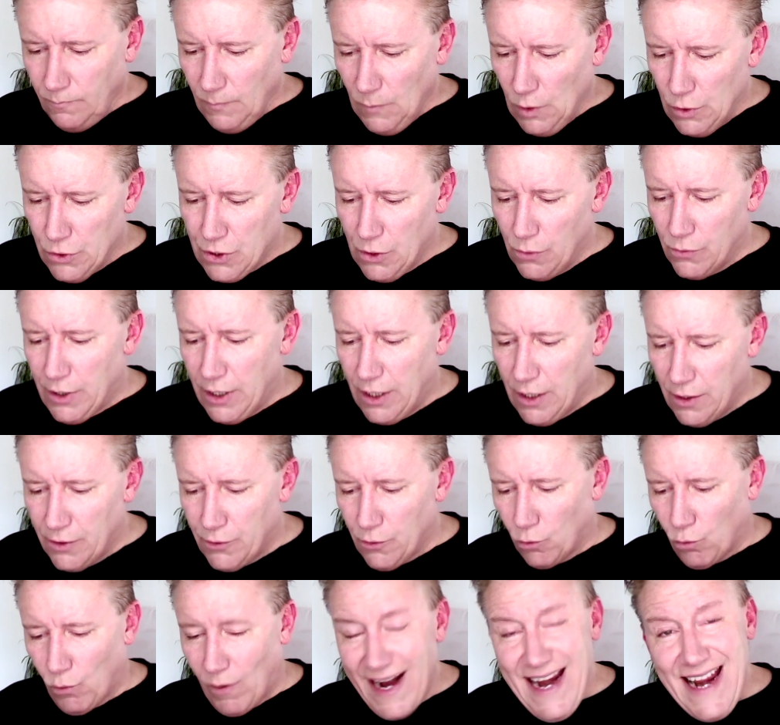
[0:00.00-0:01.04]
so the
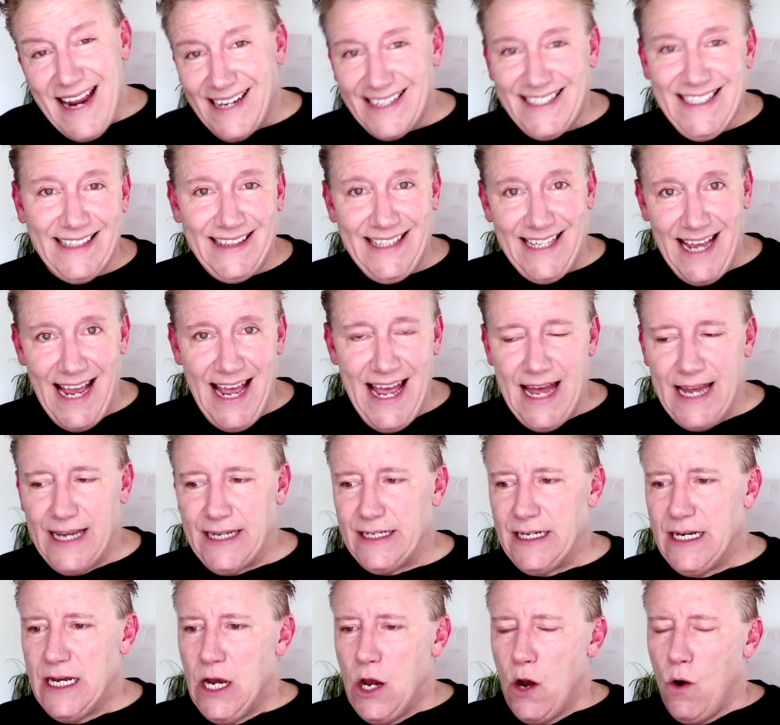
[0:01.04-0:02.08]
rant at the end
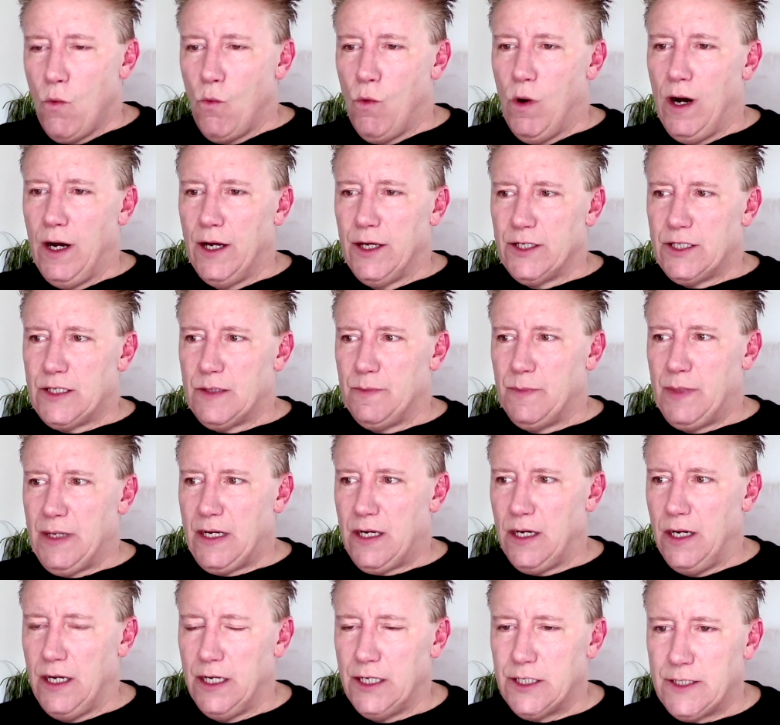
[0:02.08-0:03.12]
was
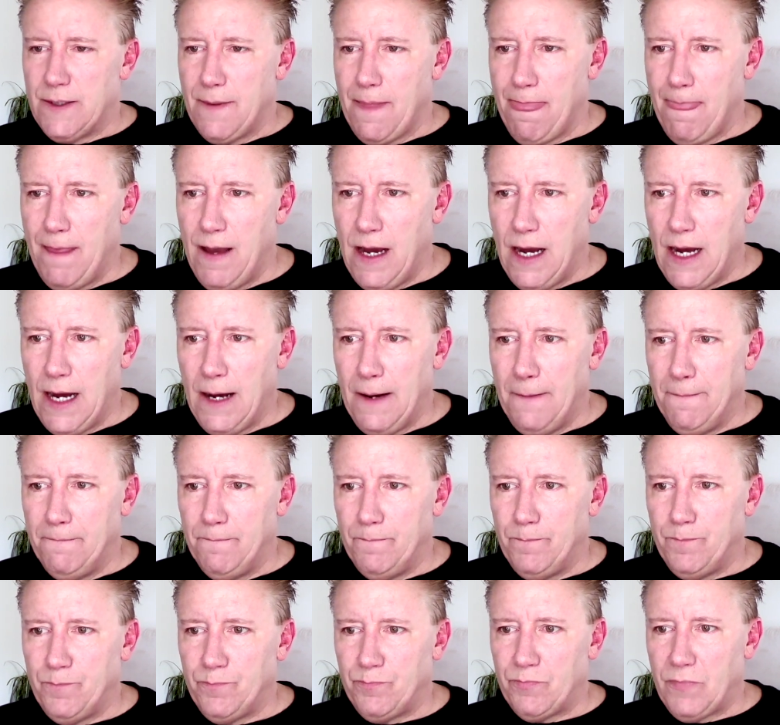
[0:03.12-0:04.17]
because
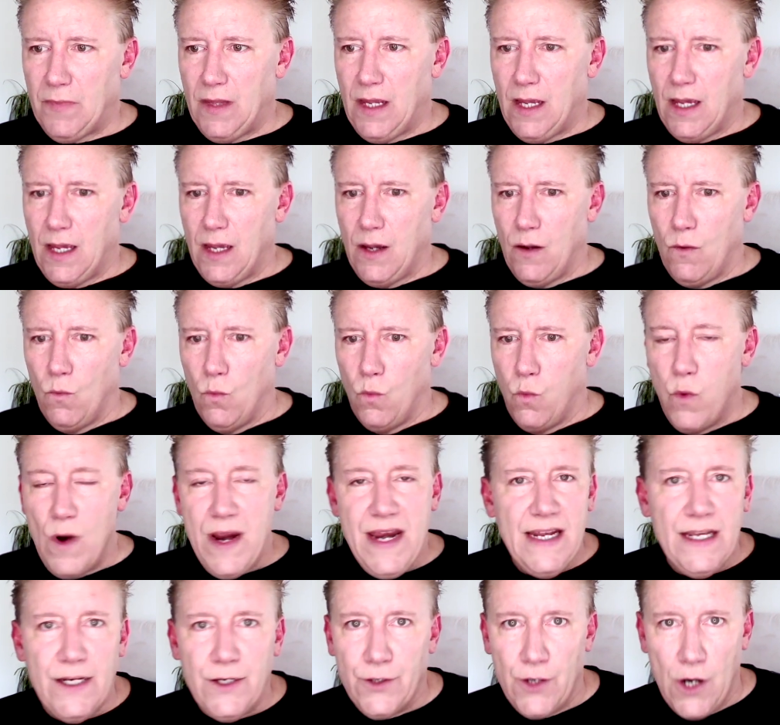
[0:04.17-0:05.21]
we
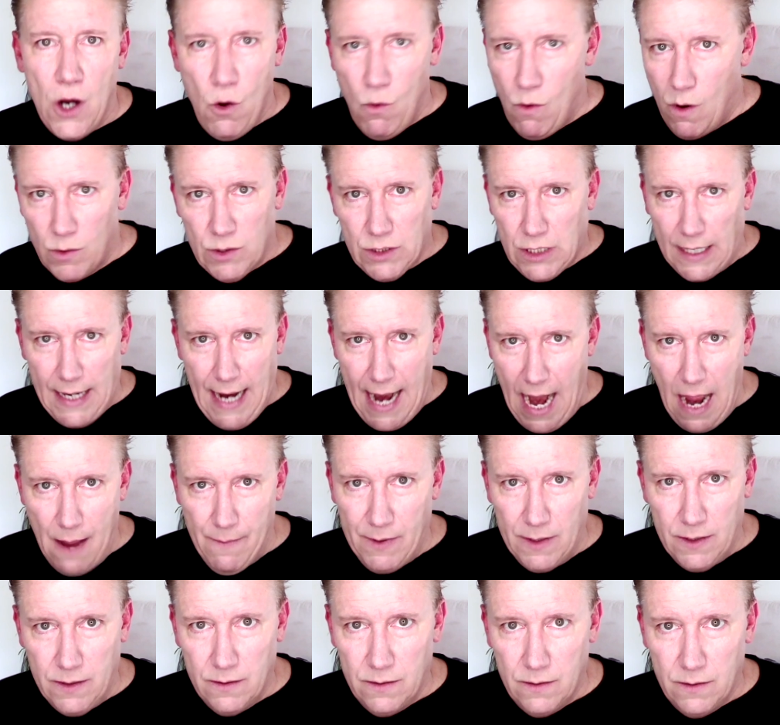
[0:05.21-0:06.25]
didn't know what was going to
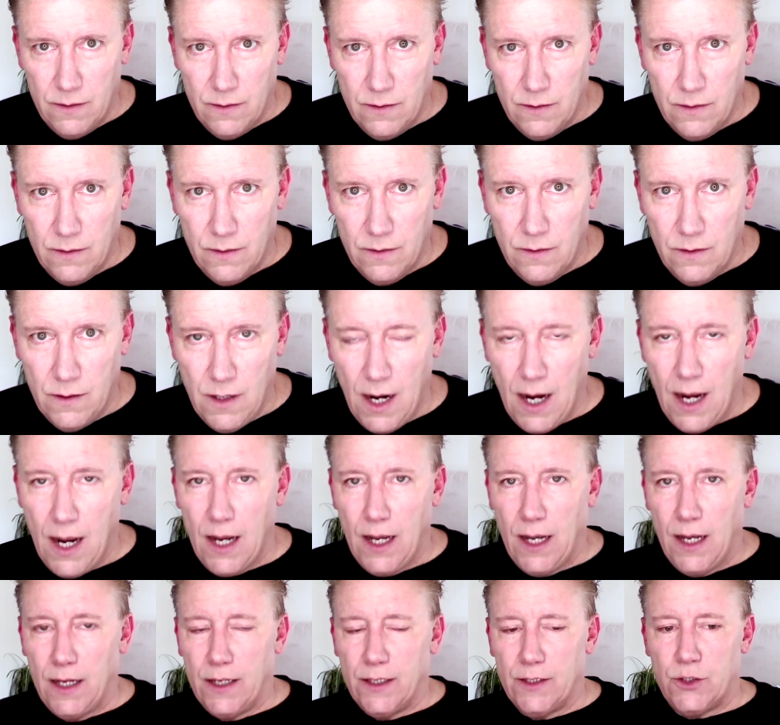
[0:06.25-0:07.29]
happen.
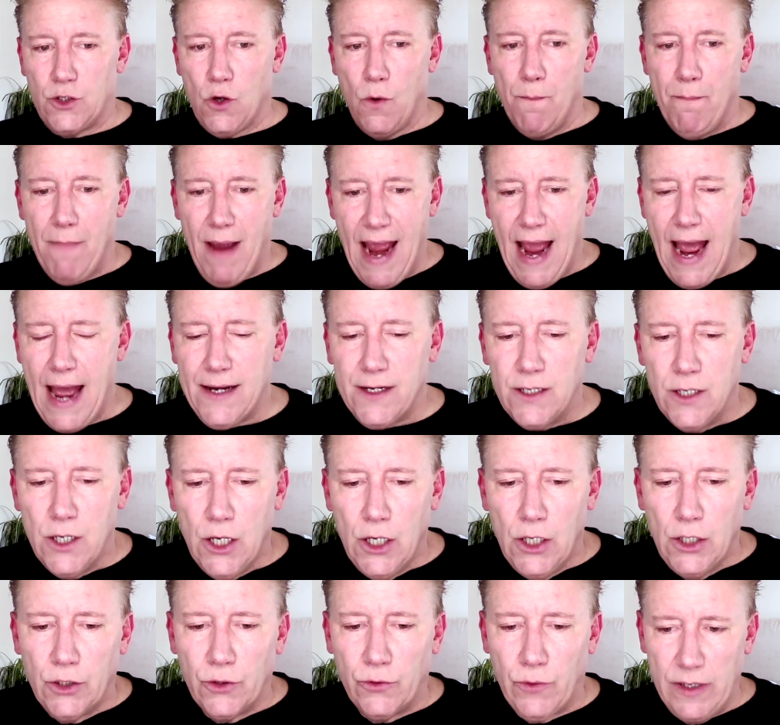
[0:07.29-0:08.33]
So Matt
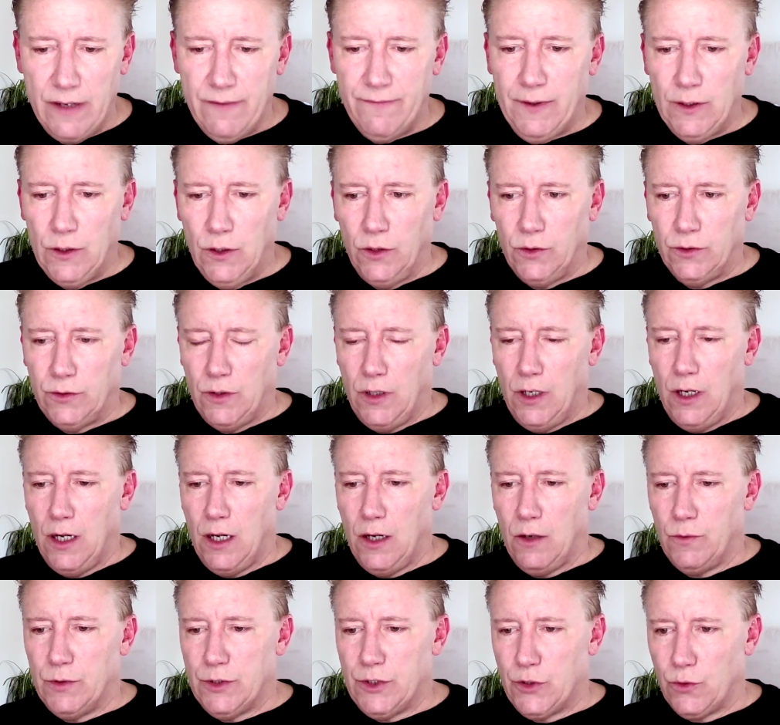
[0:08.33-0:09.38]
Greenfield
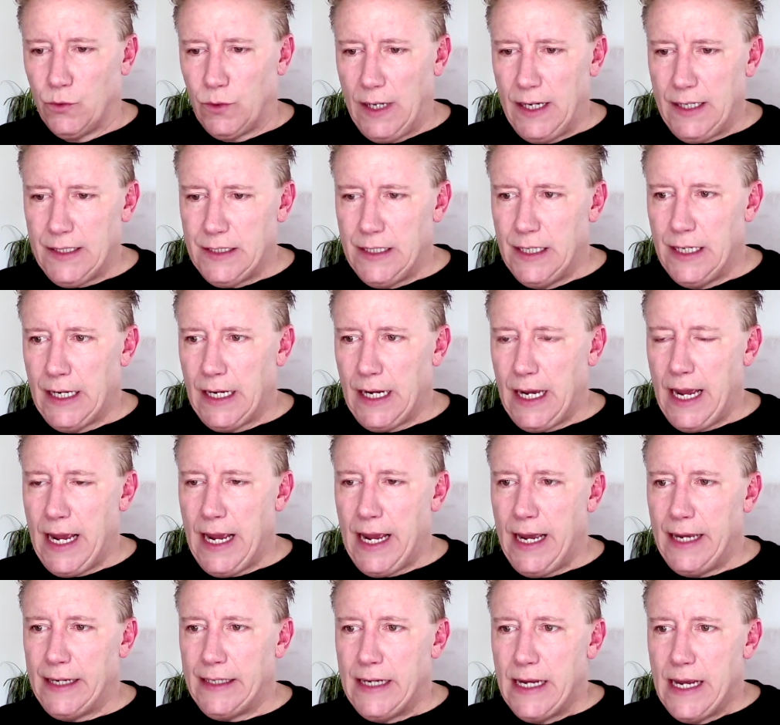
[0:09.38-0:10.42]
was directing,
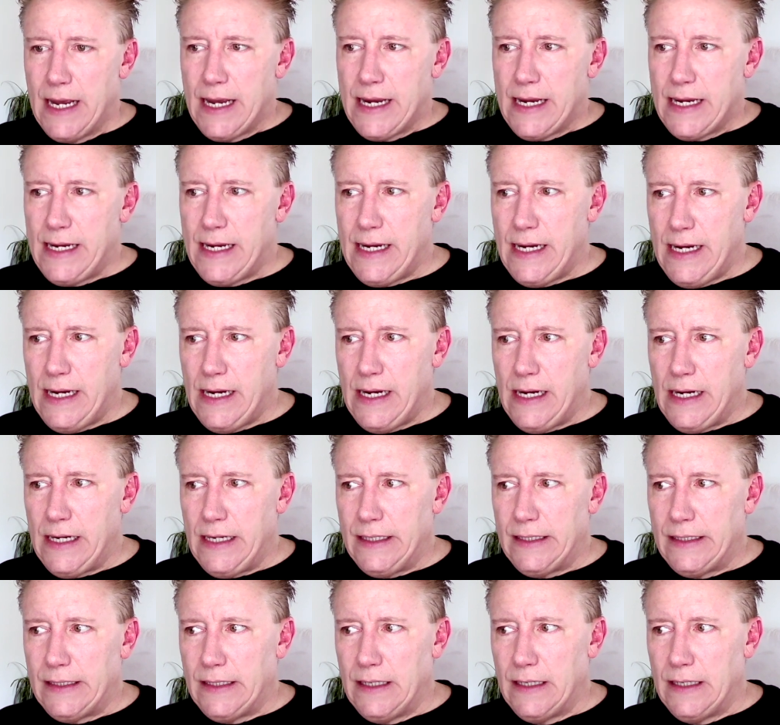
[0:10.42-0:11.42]
and he